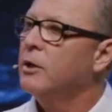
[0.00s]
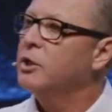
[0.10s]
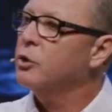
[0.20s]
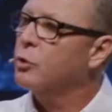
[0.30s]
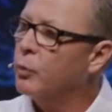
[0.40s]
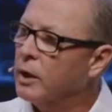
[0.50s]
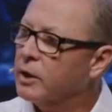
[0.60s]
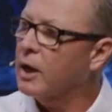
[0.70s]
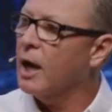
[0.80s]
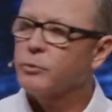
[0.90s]
Jesus would
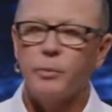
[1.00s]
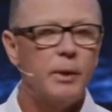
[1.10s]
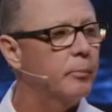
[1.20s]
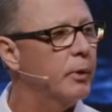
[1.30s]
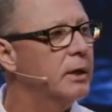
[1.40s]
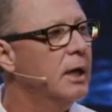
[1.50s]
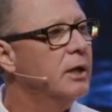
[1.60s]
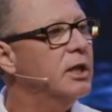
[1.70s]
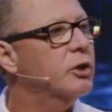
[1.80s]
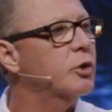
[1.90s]
want the gospel being preached.
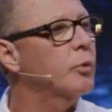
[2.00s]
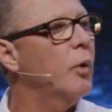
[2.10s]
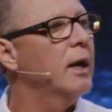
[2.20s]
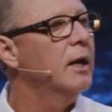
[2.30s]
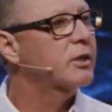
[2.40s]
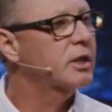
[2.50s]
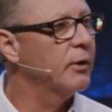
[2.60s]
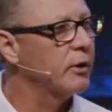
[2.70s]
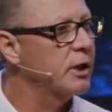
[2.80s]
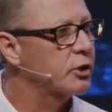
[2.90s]
Jesus would want
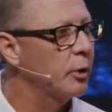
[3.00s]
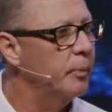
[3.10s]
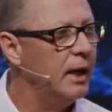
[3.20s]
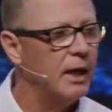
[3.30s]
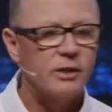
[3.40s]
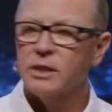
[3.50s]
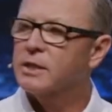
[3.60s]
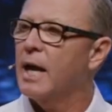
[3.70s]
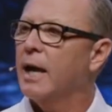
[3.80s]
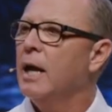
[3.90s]
civil disobedience
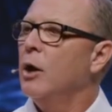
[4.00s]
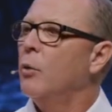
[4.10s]
and saying,